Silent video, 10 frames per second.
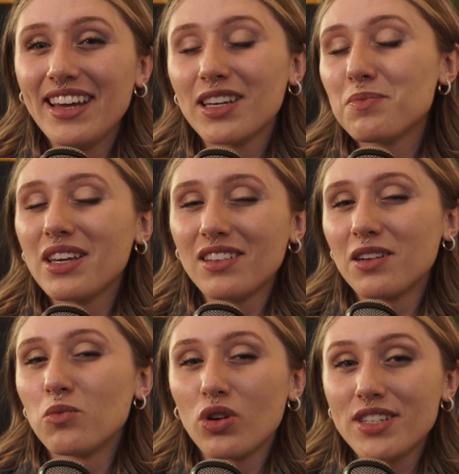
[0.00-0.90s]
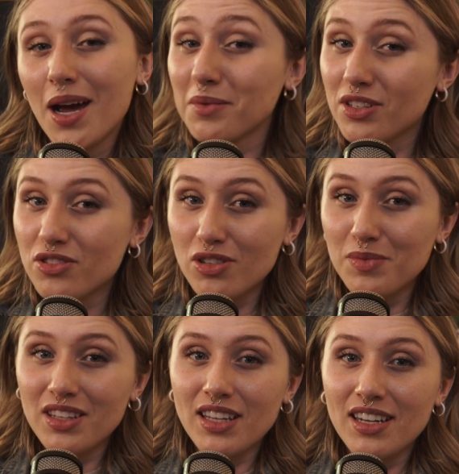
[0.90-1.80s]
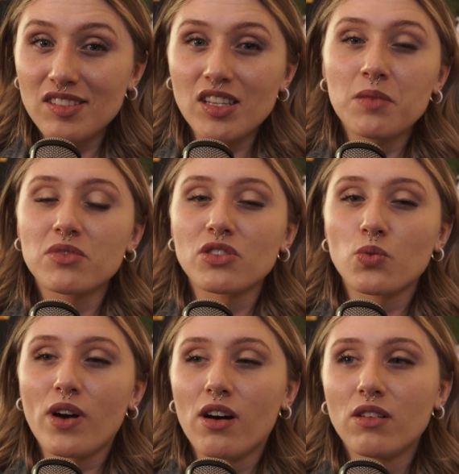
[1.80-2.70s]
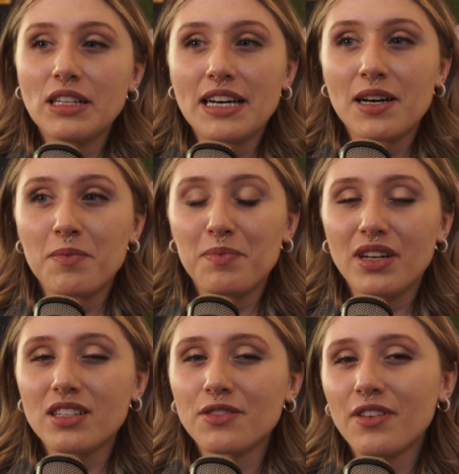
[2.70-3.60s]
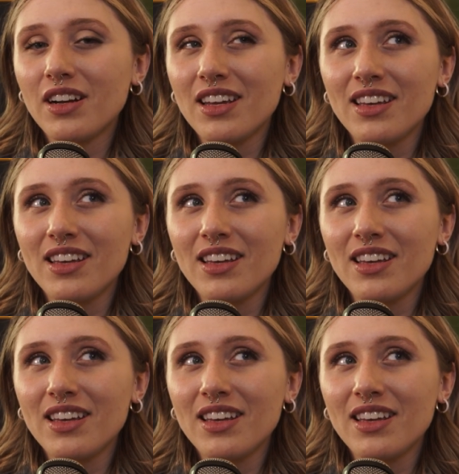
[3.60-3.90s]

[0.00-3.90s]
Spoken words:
can be a little more time consuming than it seems as well, but it's funny.